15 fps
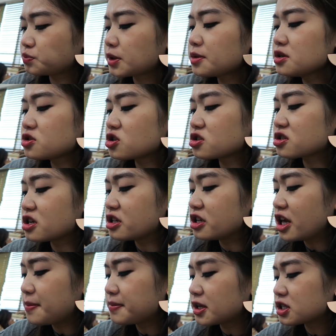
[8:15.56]
Maybe it's just the
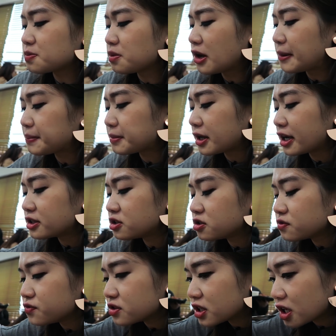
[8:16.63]
name that's blood, but I
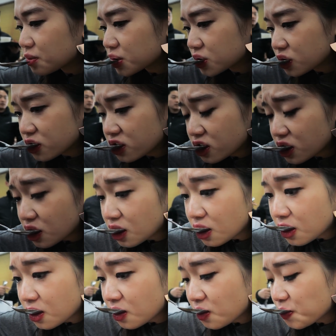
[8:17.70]
still feel like I want to
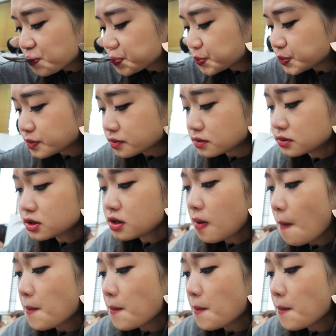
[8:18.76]
drink